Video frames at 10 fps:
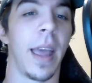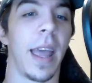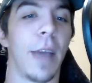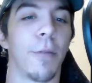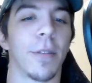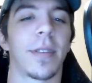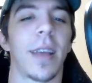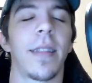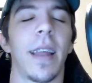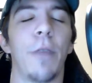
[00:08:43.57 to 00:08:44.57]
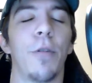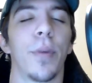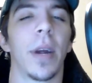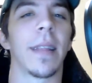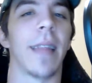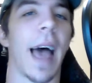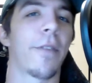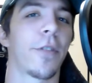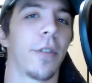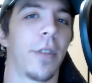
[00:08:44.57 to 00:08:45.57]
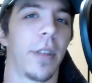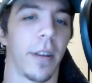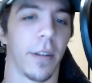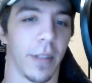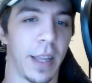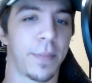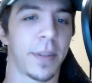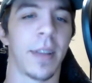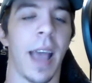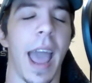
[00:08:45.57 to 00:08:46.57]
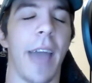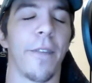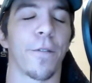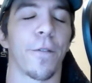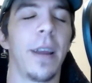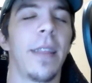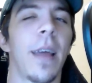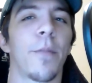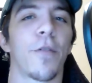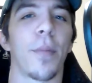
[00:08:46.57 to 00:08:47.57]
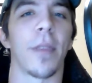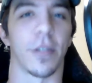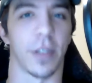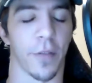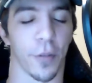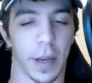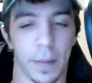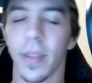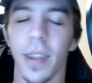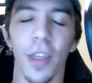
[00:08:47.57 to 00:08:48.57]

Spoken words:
It was said that he would bring laughter to their lips and free them from their suffering.